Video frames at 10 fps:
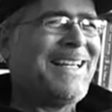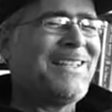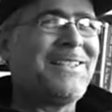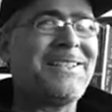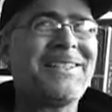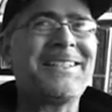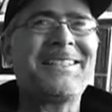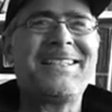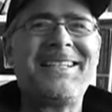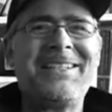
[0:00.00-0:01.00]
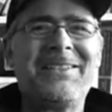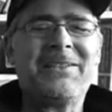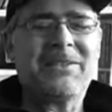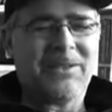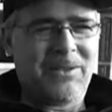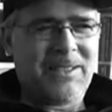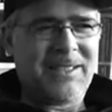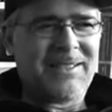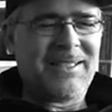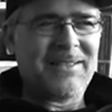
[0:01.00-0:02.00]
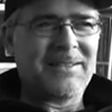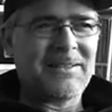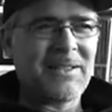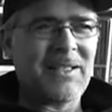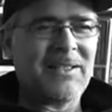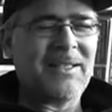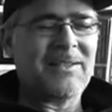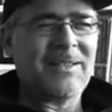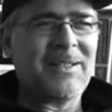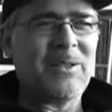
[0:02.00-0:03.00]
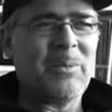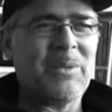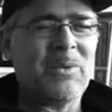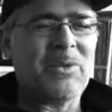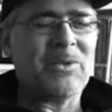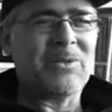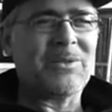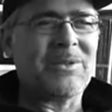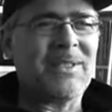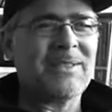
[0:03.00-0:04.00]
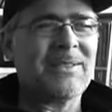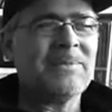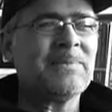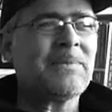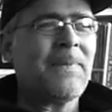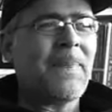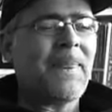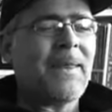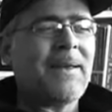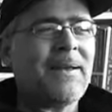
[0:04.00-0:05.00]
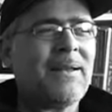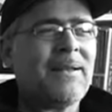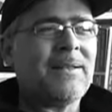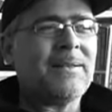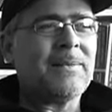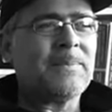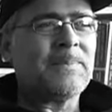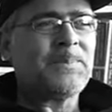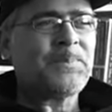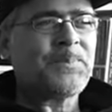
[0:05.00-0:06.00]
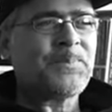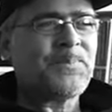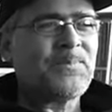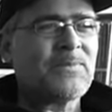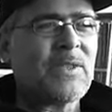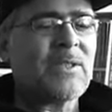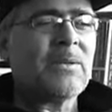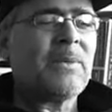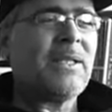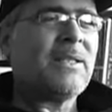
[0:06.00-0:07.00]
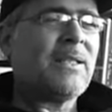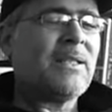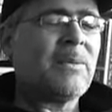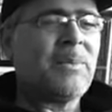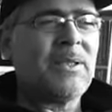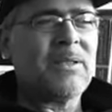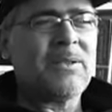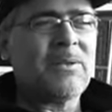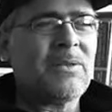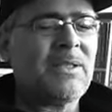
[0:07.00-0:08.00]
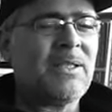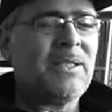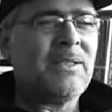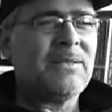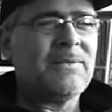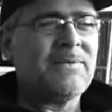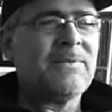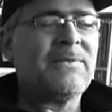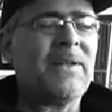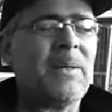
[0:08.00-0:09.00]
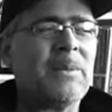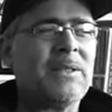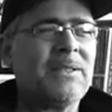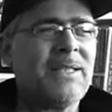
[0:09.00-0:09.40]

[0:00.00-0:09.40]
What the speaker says: She's going to stay here, so I guess that could be emotional stress. So it might end up being a 2-city family.